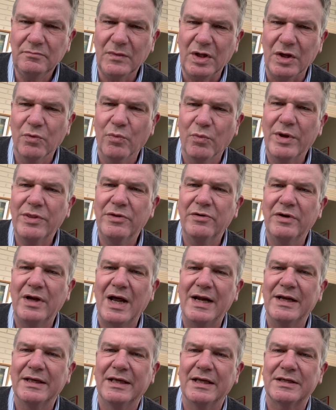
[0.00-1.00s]
Whether or
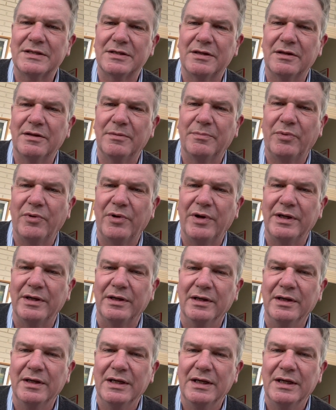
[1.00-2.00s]
not it gets to the
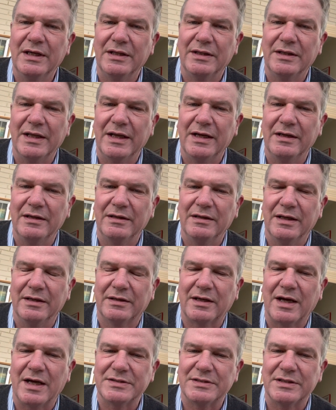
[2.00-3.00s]
point that it
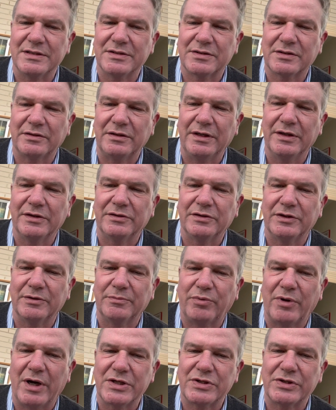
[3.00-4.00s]
causes clinical
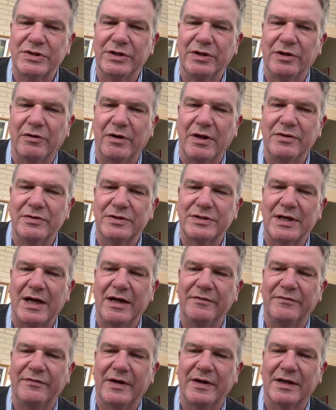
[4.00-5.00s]
depression or other side
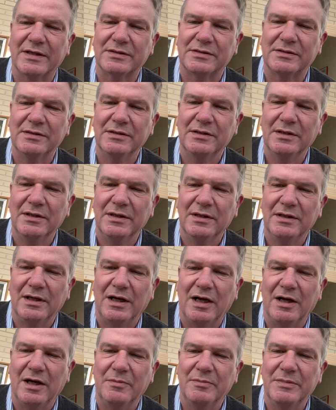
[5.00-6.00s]
effects
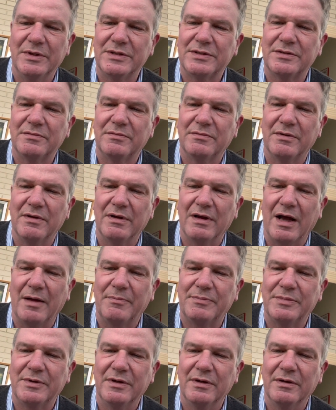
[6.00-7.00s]

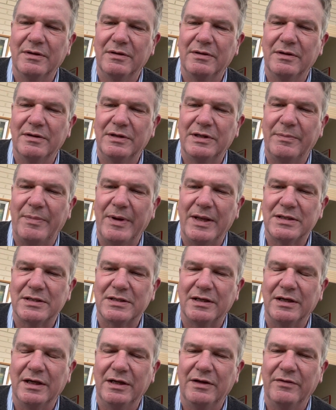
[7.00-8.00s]
it depends
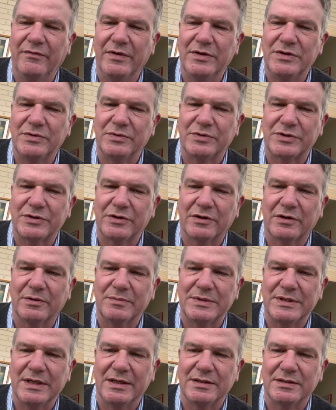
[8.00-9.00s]
on individual
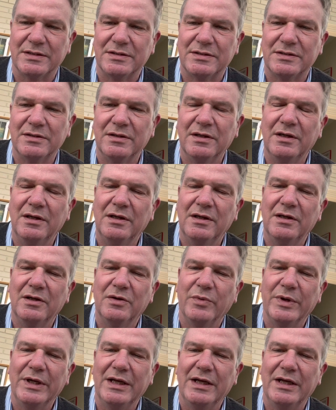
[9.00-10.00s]
circumstances.
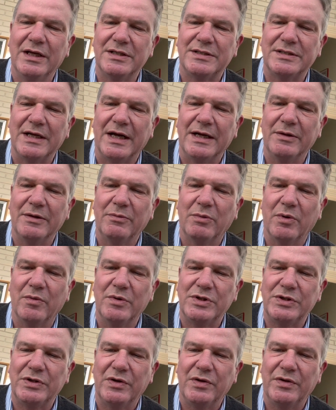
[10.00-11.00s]
We did a study where we
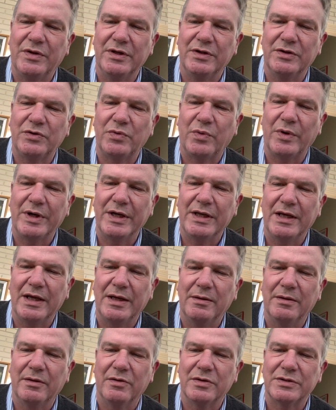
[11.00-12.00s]
showed that
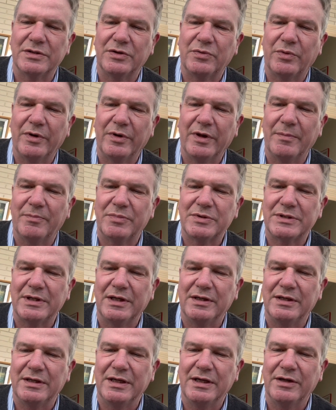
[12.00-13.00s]
there's a
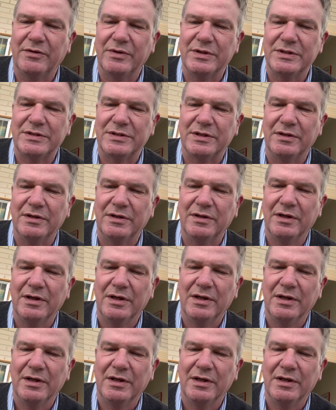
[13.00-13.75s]
28% decrease in